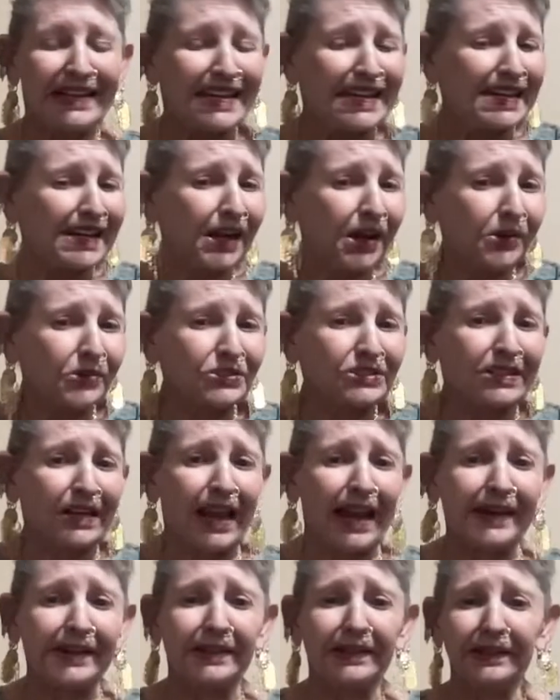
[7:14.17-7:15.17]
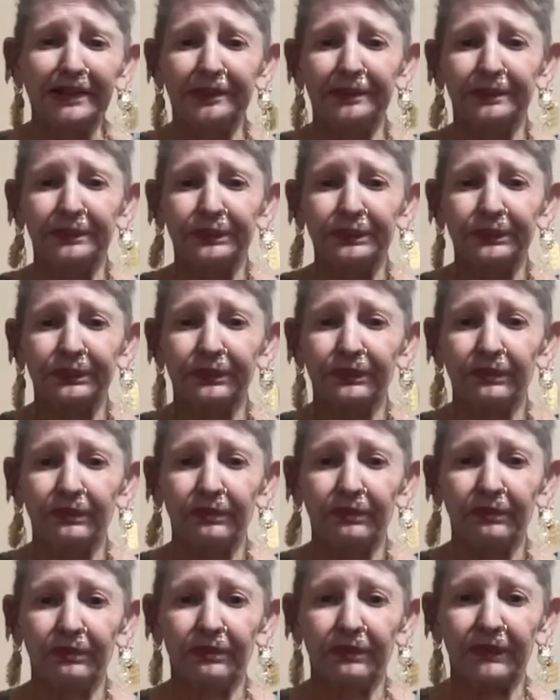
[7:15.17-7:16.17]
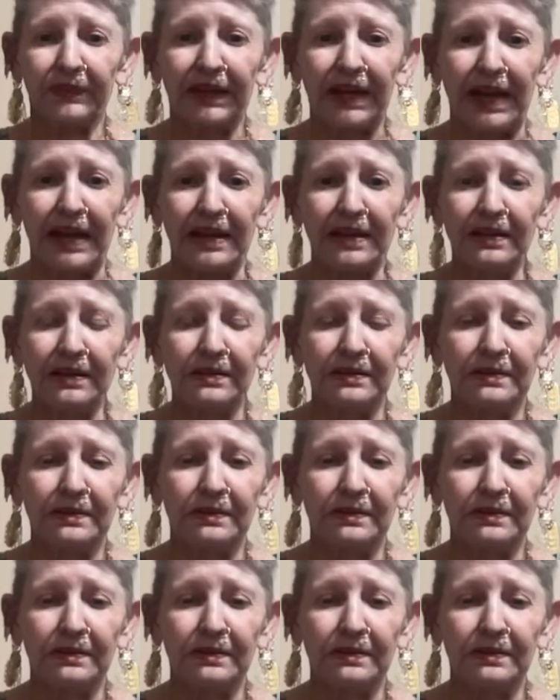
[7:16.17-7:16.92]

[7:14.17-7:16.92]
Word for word: Egos like it. Okay.